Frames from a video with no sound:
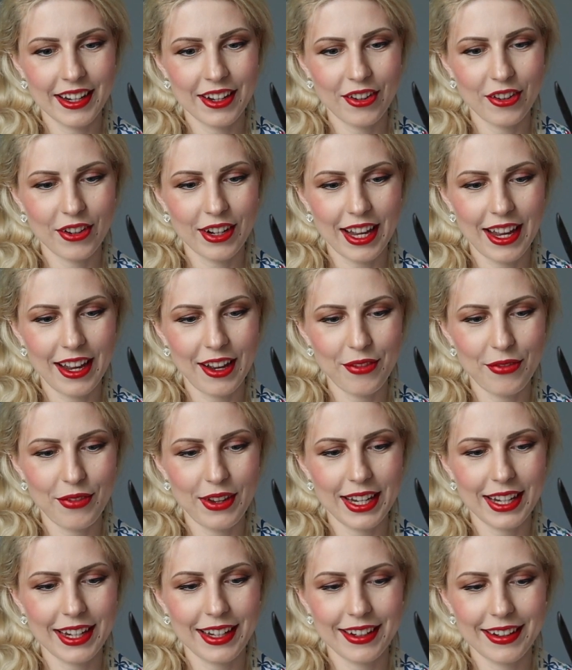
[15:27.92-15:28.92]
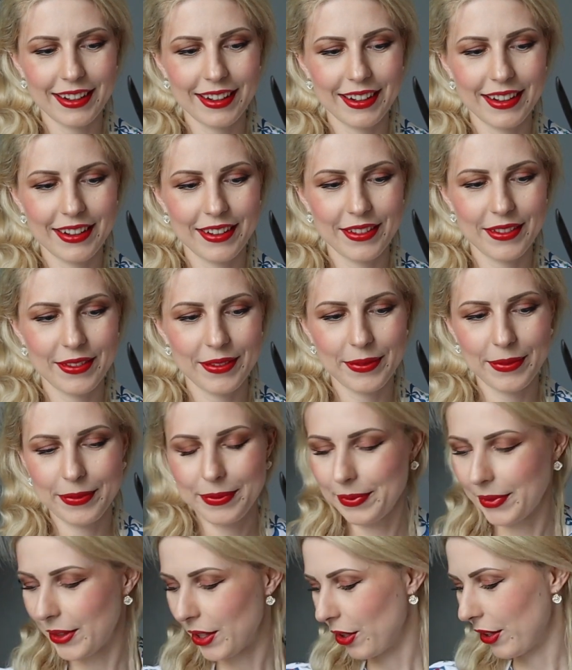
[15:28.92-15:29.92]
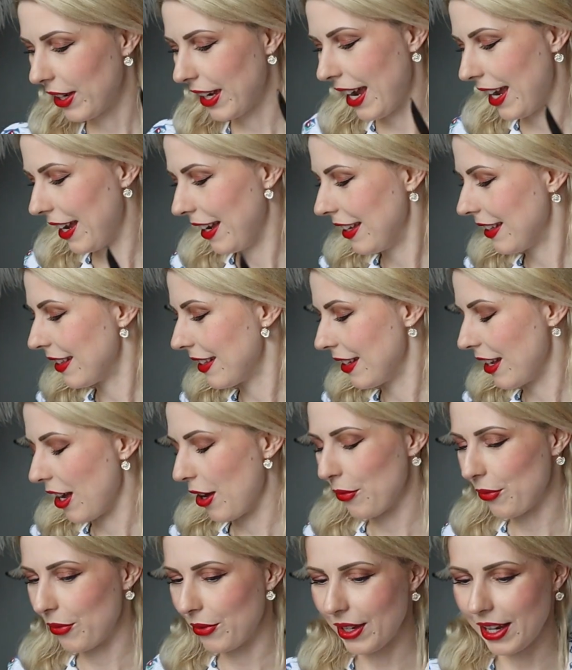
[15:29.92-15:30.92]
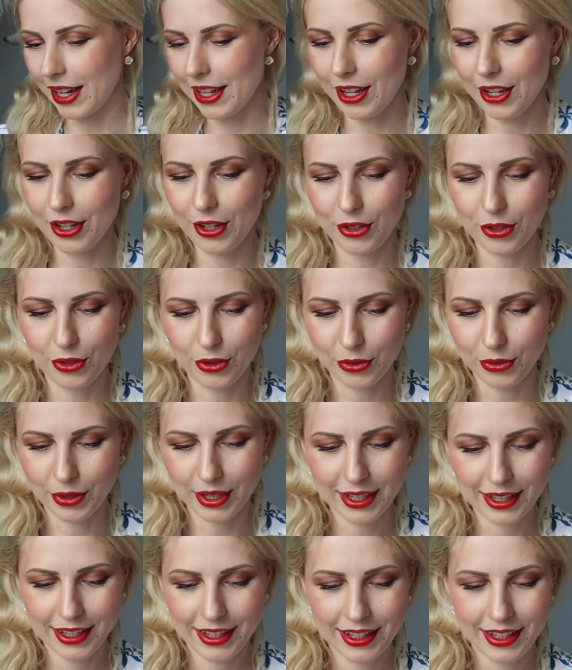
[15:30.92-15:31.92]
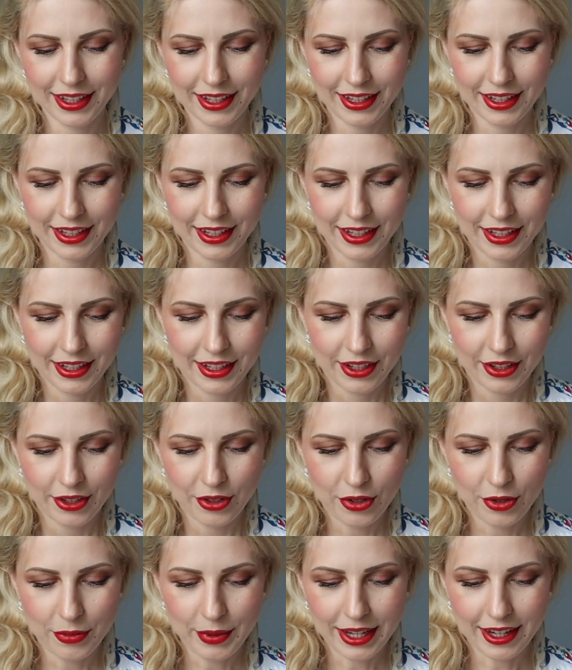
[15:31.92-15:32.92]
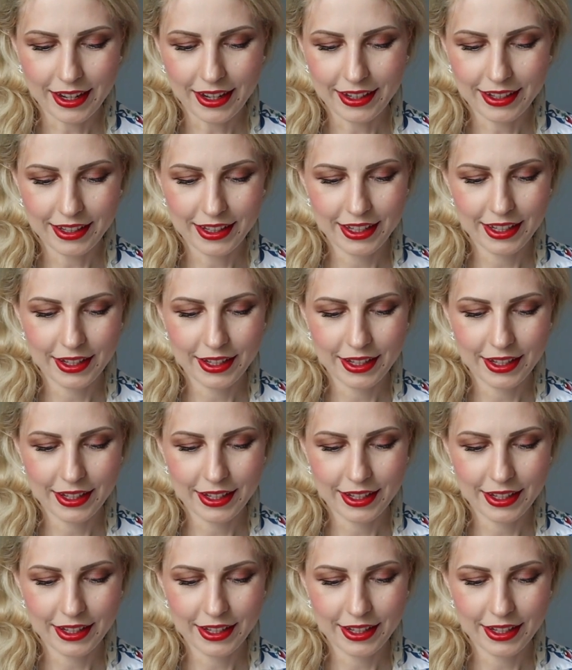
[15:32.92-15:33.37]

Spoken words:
Okay, I think... Okay, it's enough. I don't know. Oh my god.